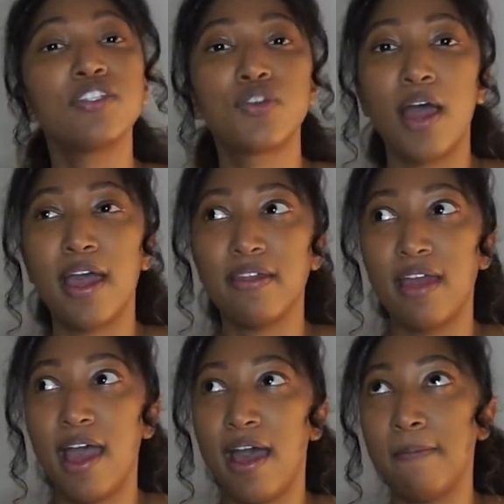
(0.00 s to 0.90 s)
So I
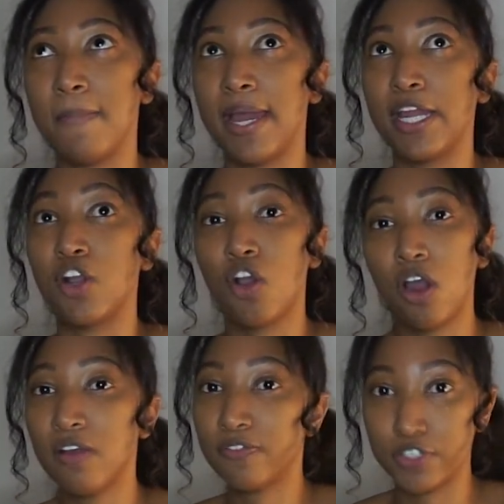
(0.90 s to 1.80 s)
had my
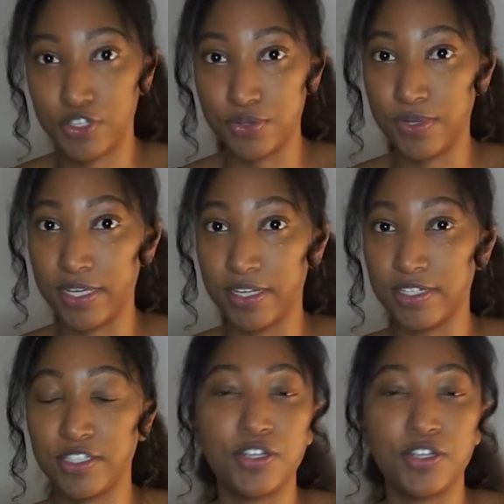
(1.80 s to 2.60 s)
car for 2 years.